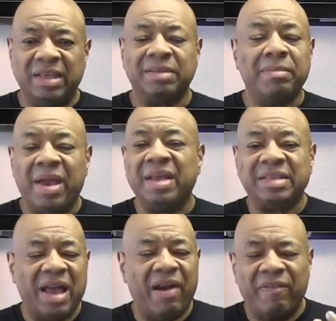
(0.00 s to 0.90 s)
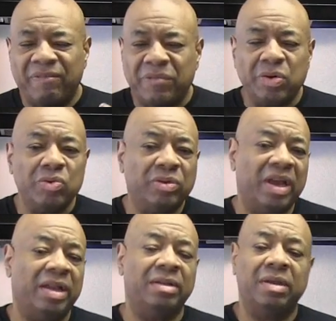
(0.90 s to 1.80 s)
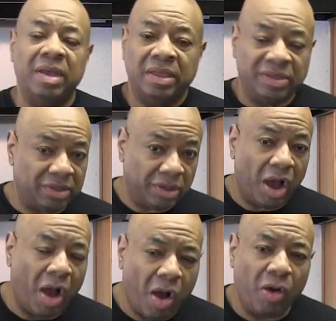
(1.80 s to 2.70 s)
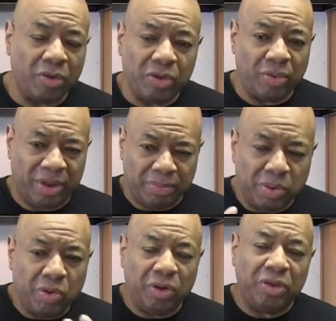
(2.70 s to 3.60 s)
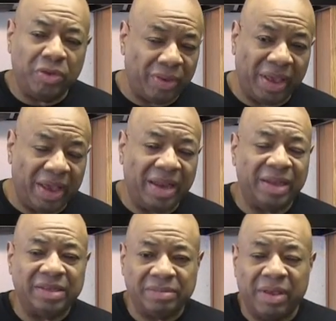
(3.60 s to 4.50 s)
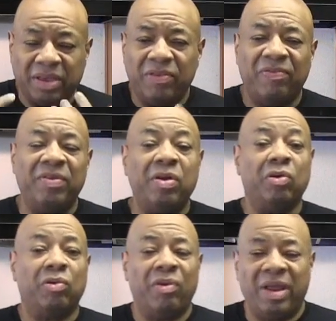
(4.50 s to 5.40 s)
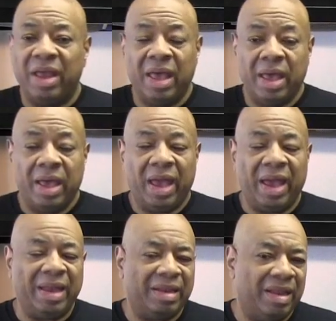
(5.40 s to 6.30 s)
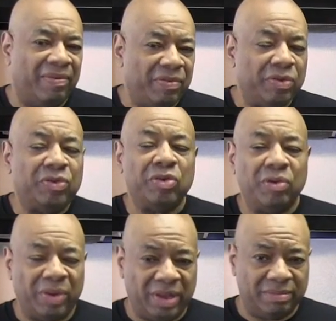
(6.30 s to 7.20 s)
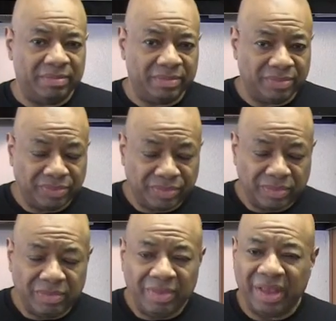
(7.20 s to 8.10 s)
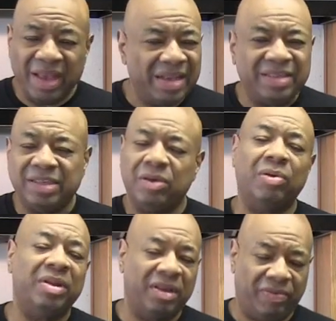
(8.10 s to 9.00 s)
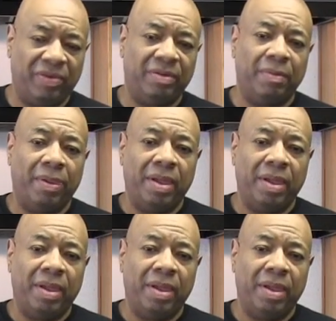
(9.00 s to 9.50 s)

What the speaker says: it's amazing how food can just call you and pull you in and just make you feel great. And if you do it, it's just totally different.